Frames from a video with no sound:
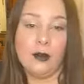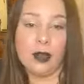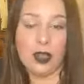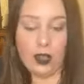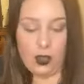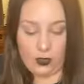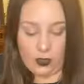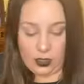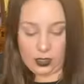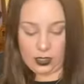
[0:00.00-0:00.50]

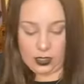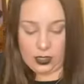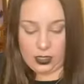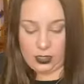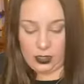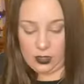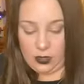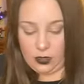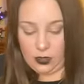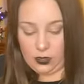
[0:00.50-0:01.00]
going
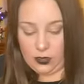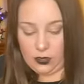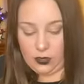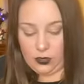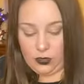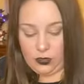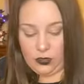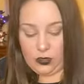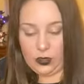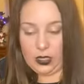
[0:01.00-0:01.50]
to
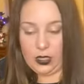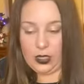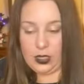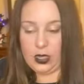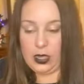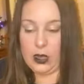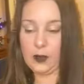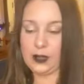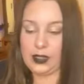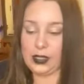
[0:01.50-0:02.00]

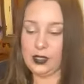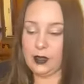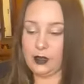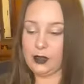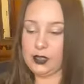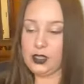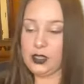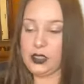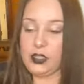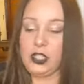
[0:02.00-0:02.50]
get myself
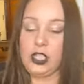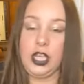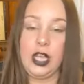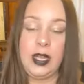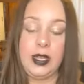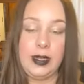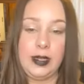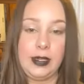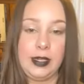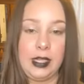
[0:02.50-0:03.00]

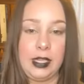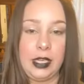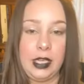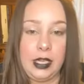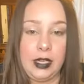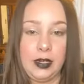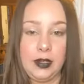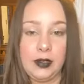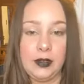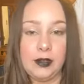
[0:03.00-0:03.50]
situated
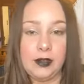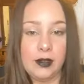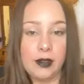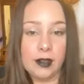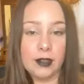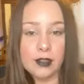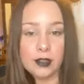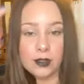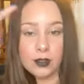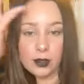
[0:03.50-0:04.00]
here. I
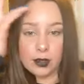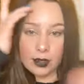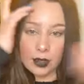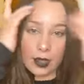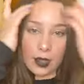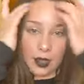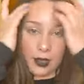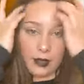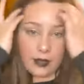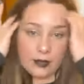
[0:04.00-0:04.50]
sort of
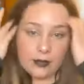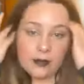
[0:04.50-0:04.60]
got